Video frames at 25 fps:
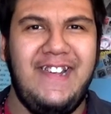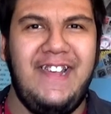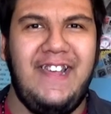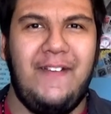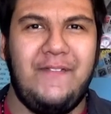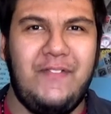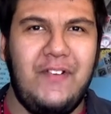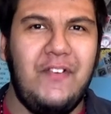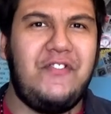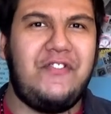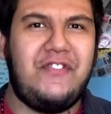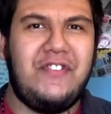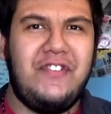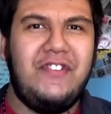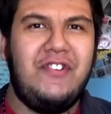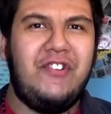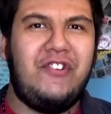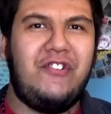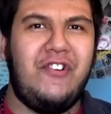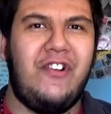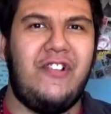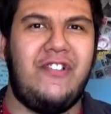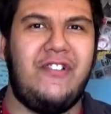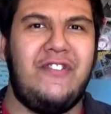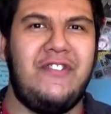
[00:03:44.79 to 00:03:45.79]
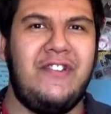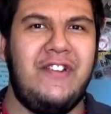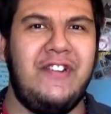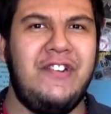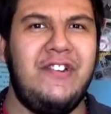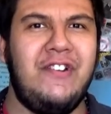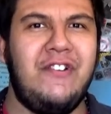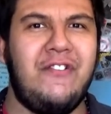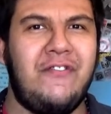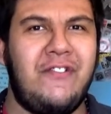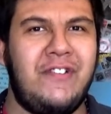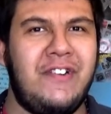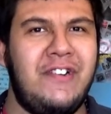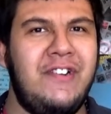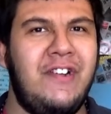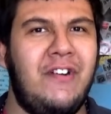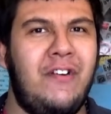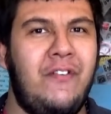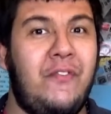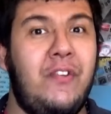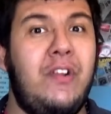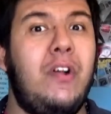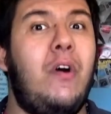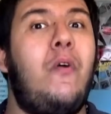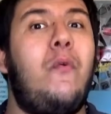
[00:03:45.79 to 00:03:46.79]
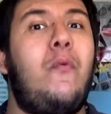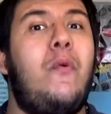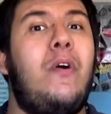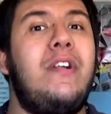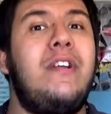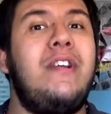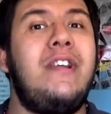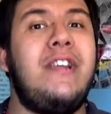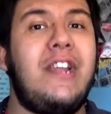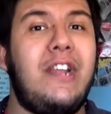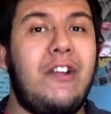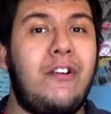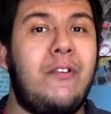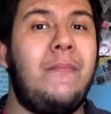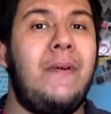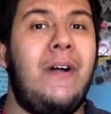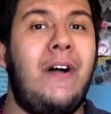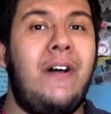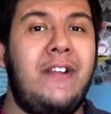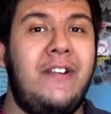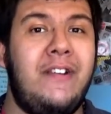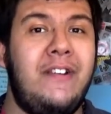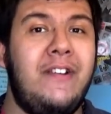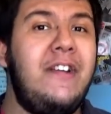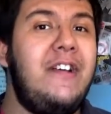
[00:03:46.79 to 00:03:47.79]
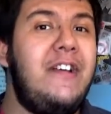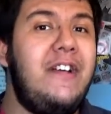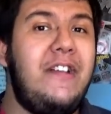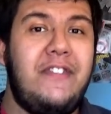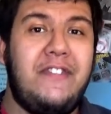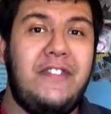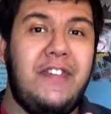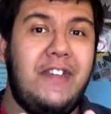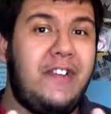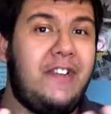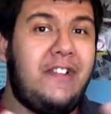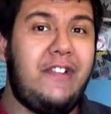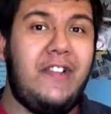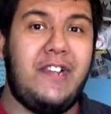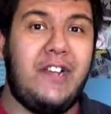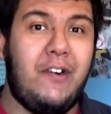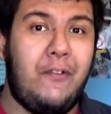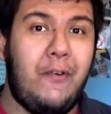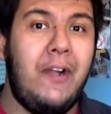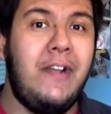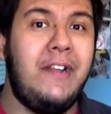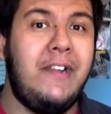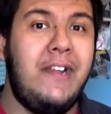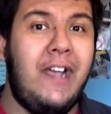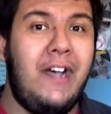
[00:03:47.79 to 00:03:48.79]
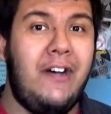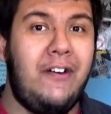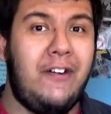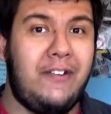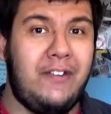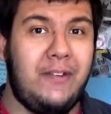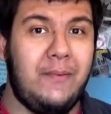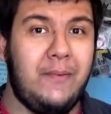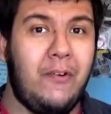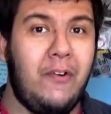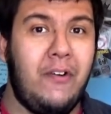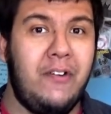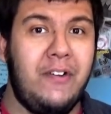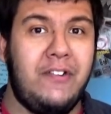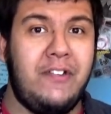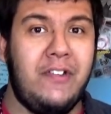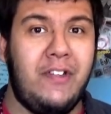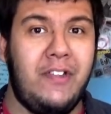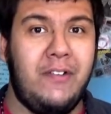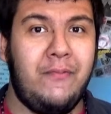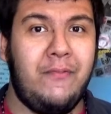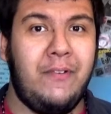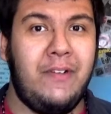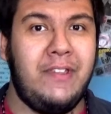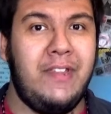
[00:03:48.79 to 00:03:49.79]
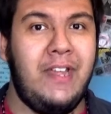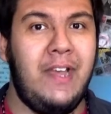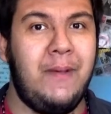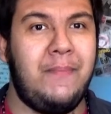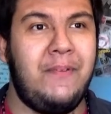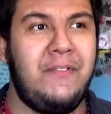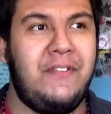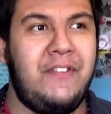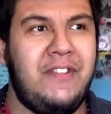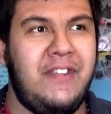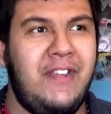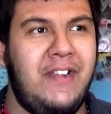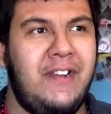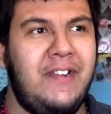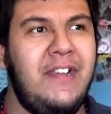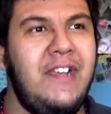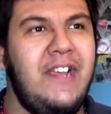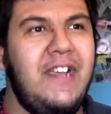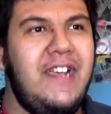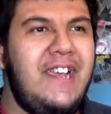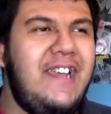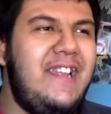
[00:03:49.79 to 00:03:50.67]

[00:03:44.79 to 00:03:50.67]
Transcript: If you've seen the trailer, then you already know. If you don't want to hear about it, then click away now, because I'm going to tell you what happens at the end.